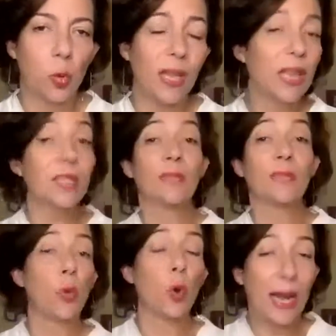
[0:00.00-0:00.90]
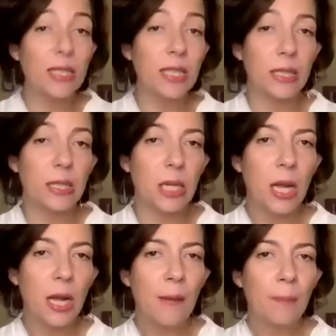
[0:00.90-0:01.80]
And then the civil war ended,
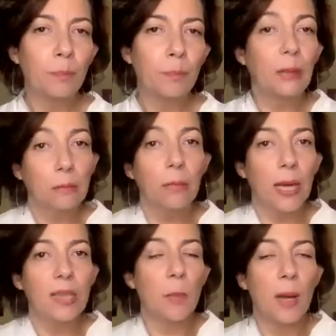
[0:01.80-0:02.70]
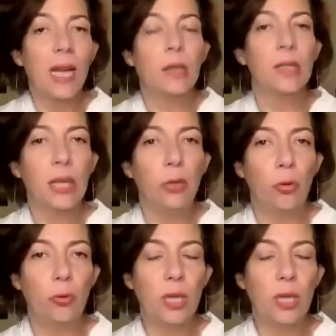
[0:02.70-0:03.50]
but Hezbollah continued.